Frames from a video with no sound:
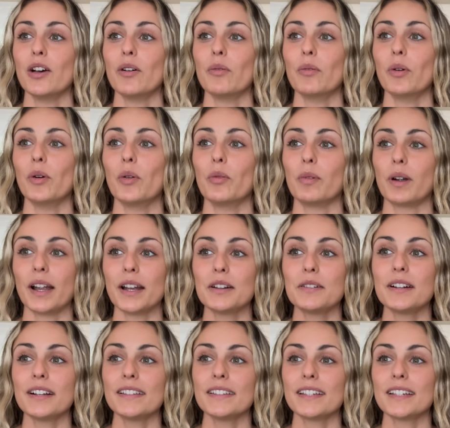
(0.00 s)
Well, right
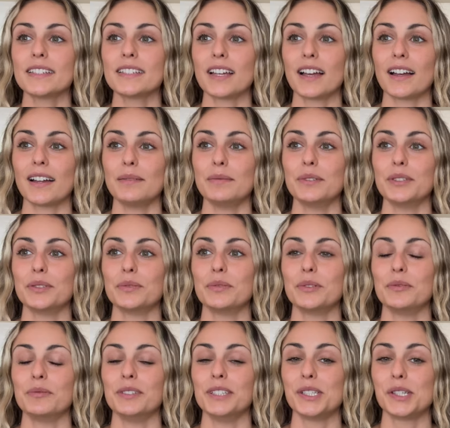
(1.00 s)
around that time is
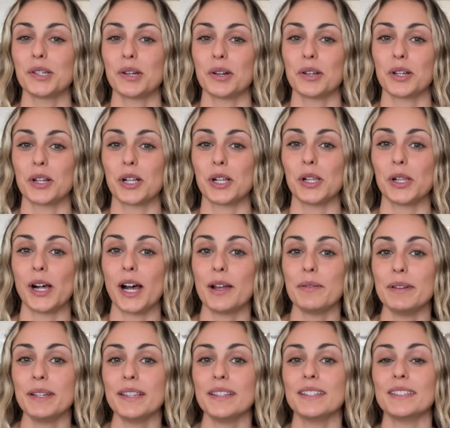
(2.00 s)
when we started
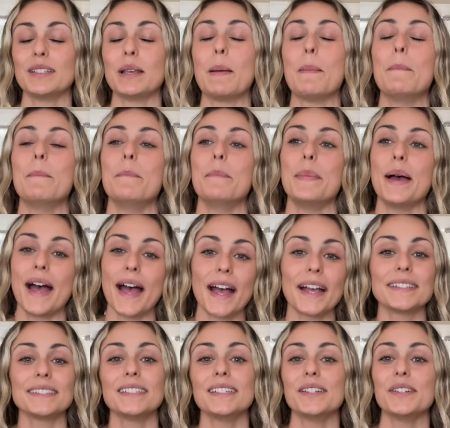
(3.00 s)
climbing this
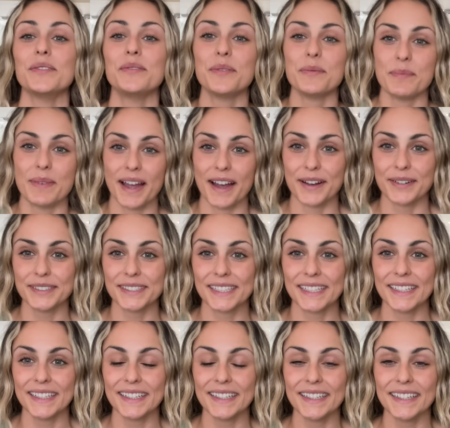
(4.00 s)
massive
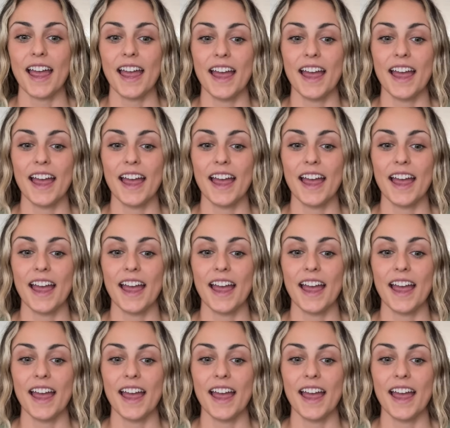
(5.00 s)
mountain.